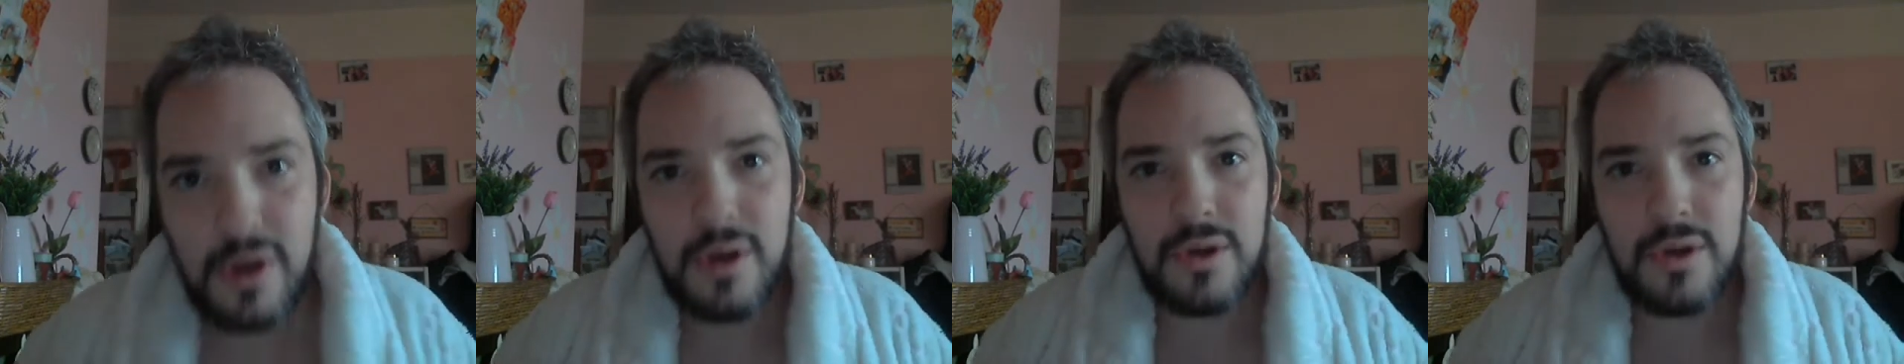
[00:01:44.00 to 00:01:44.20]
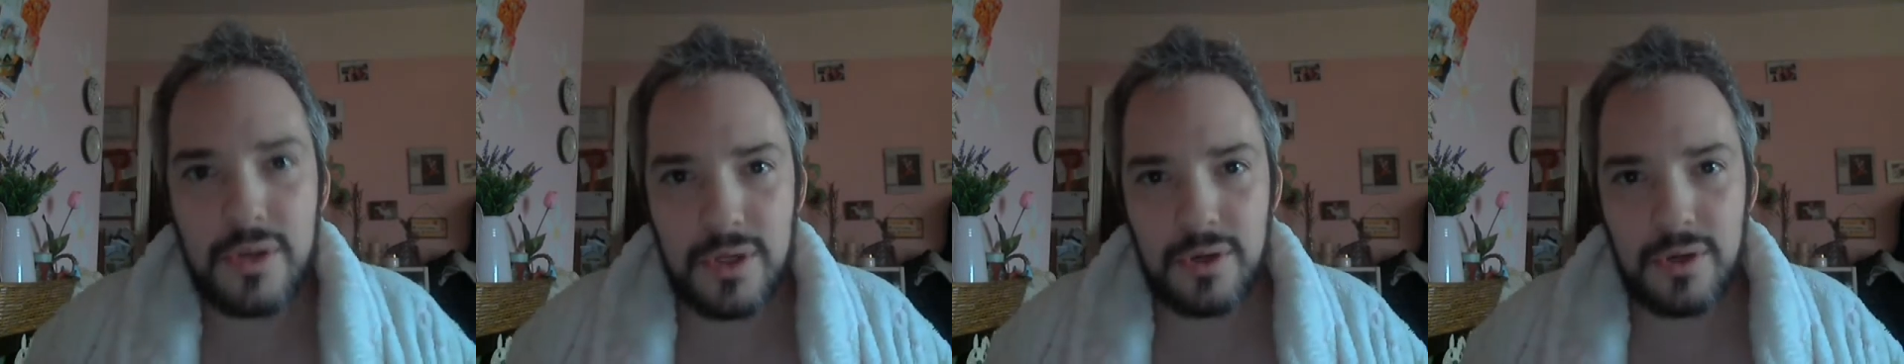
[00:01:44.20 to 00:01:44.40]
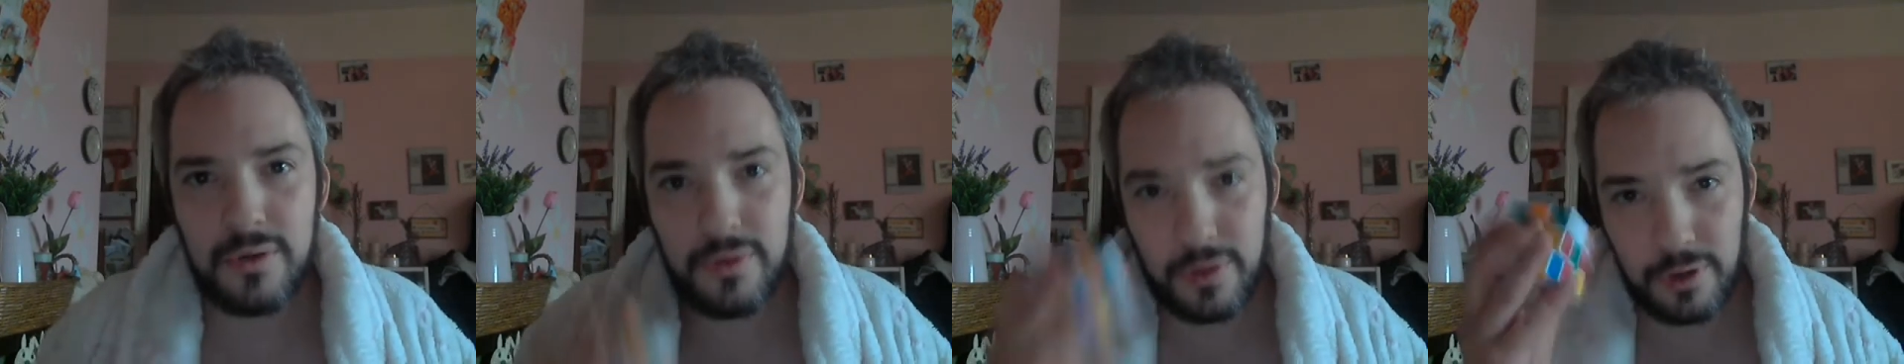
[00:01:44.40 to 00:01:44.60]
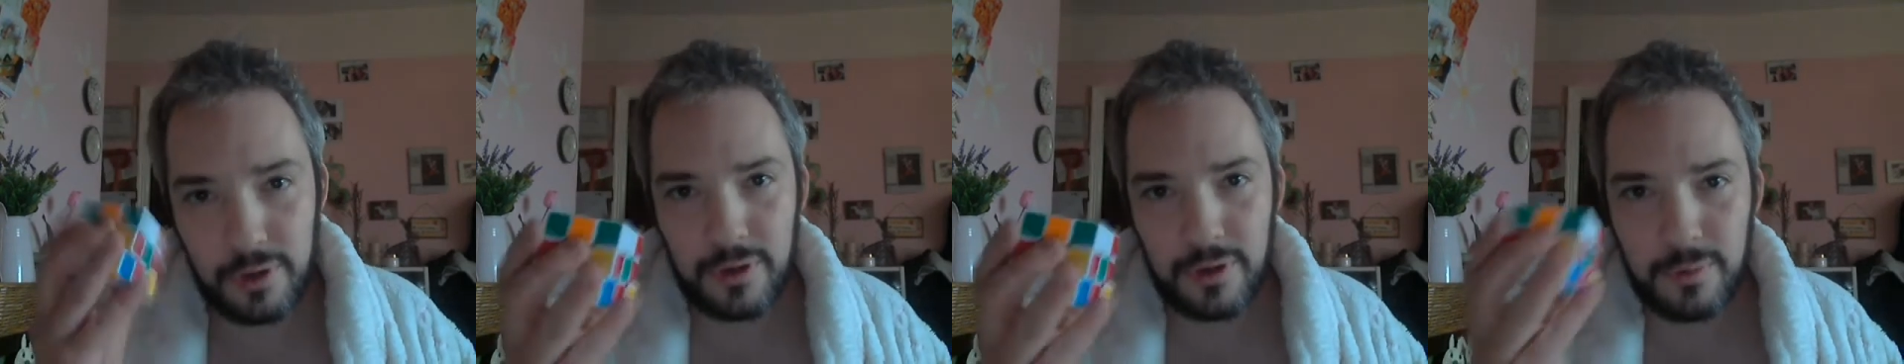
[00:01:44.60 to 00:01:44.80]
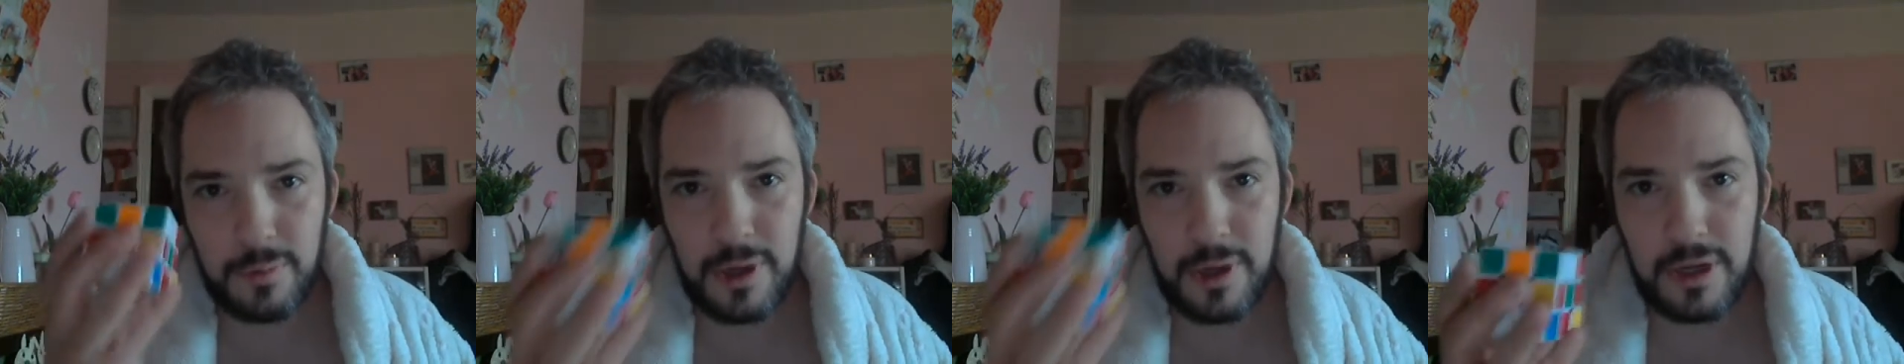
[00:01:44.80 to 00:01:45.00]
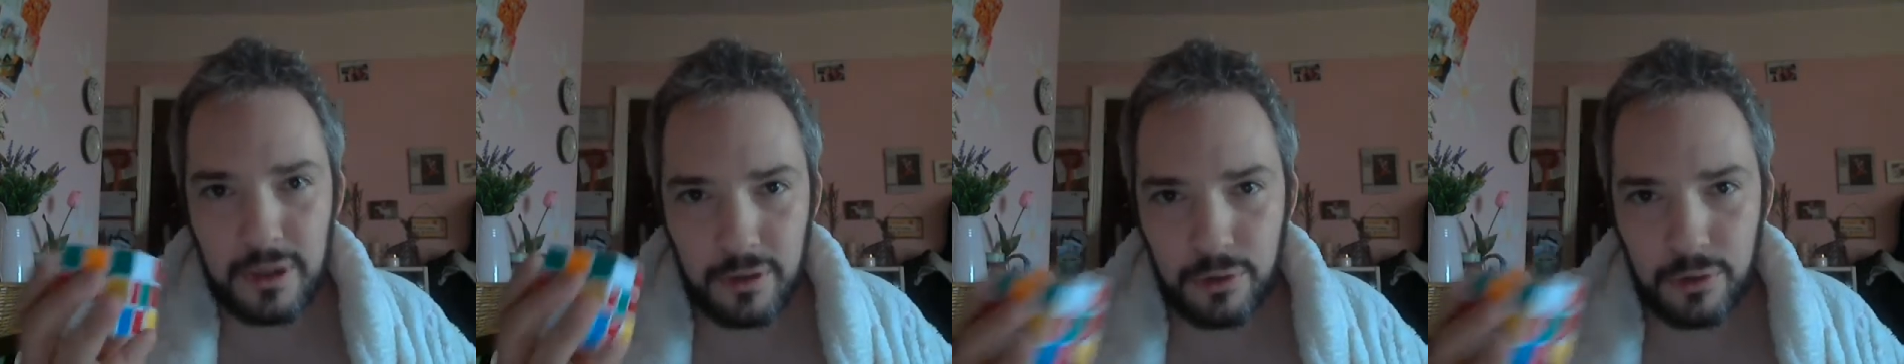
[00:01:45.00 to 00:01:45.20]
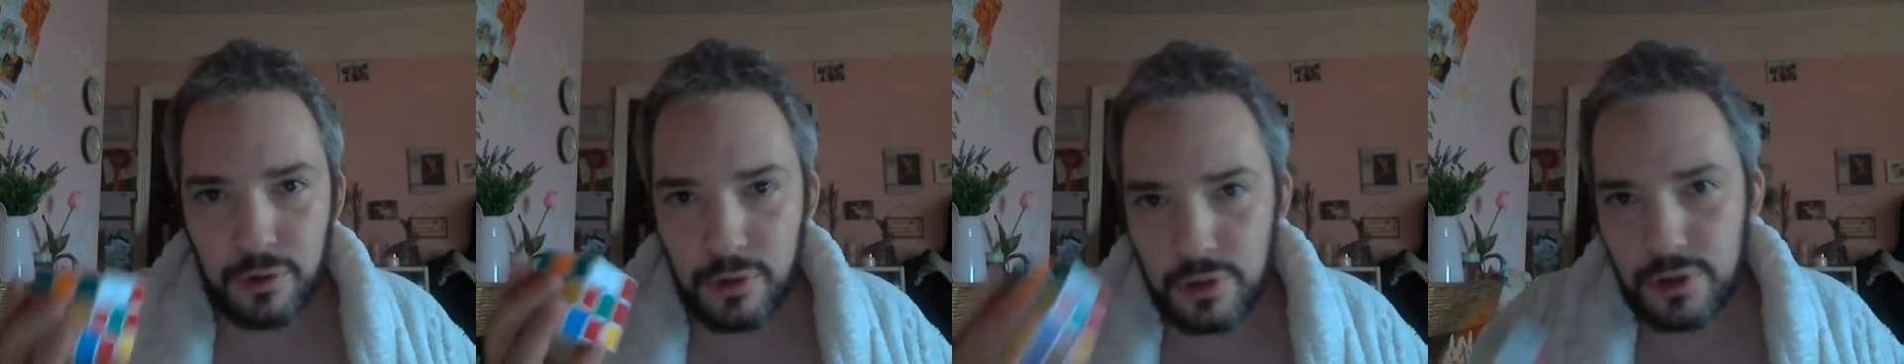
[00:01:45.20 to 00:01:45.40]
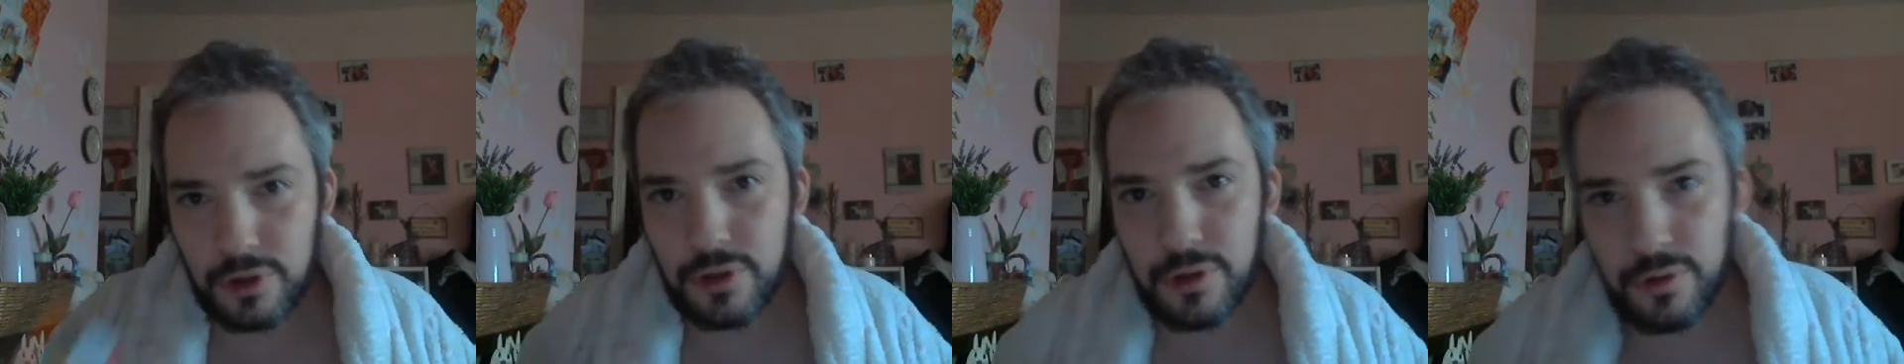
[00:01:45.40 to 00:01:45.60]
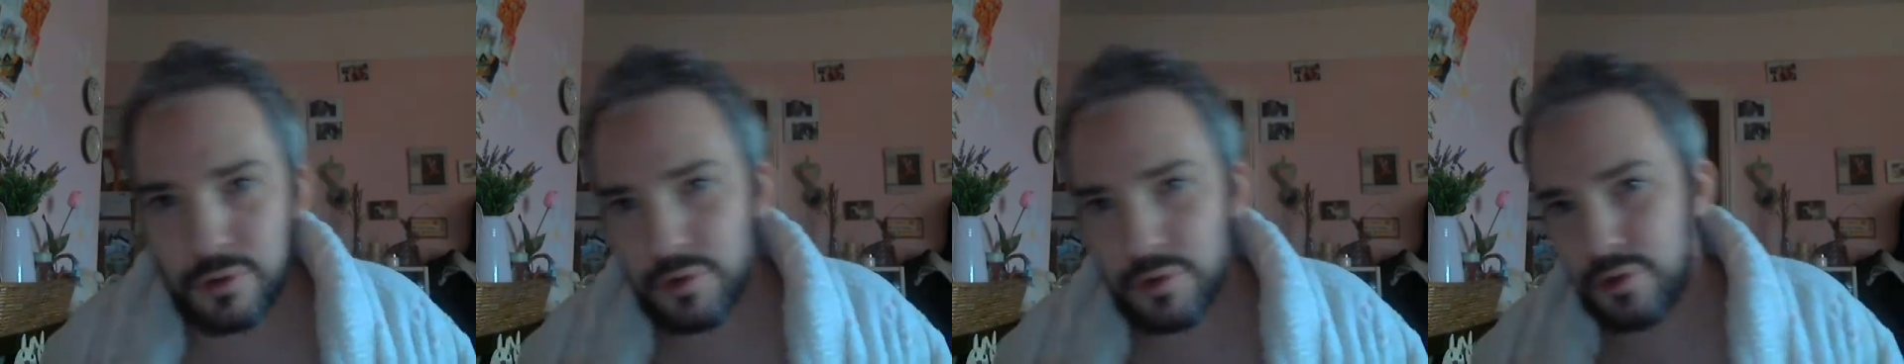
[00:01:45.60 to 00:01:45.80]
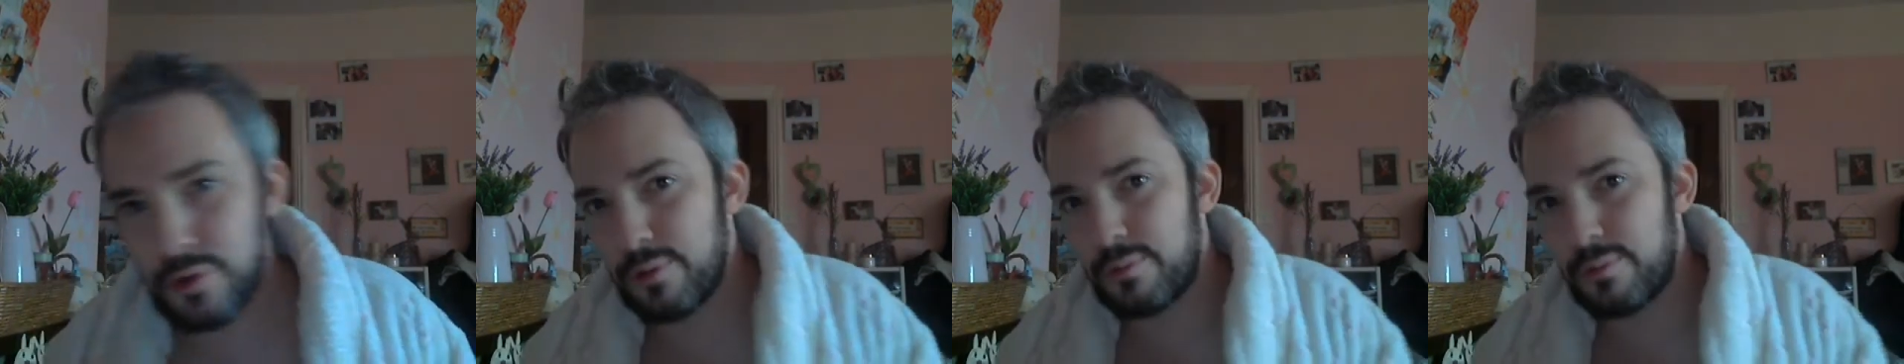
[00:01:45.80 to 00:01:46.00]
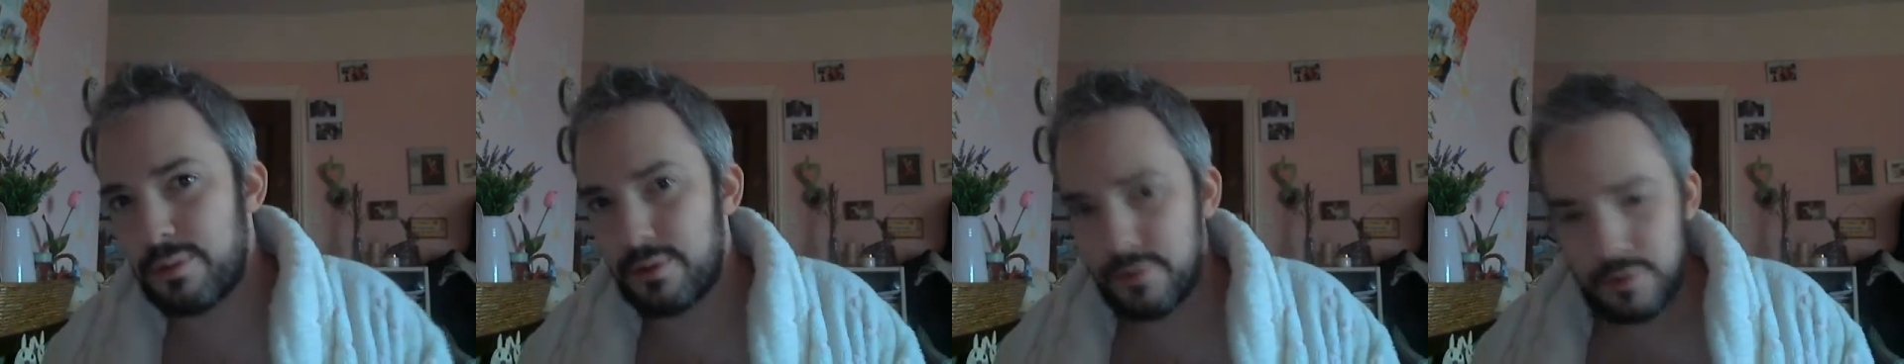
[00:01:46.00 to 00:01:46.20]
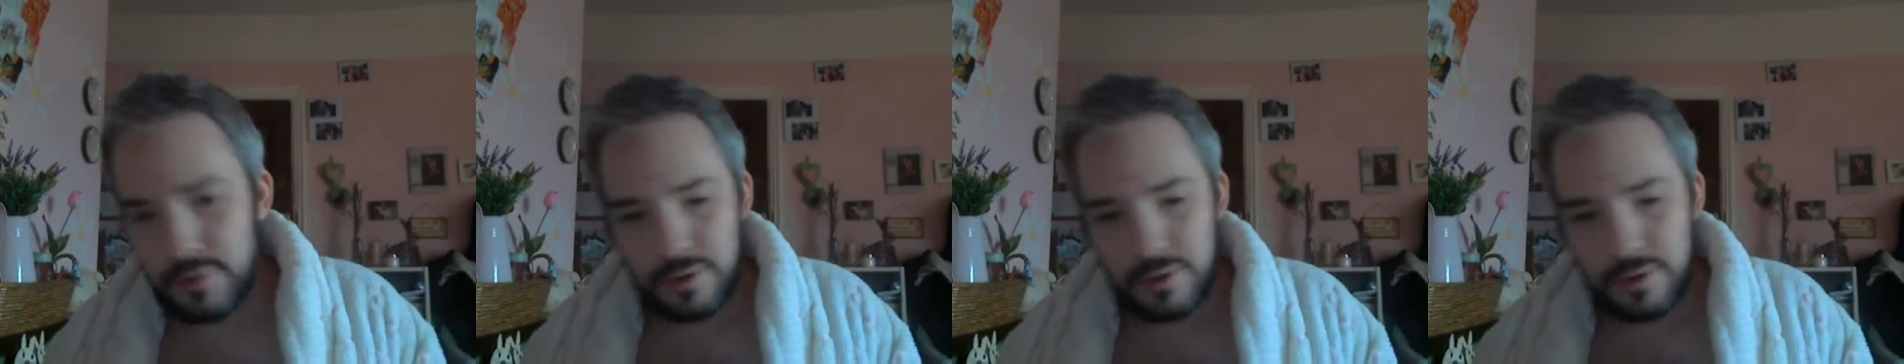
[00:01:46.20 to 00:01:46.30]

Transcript: So they're gonna make a good cube.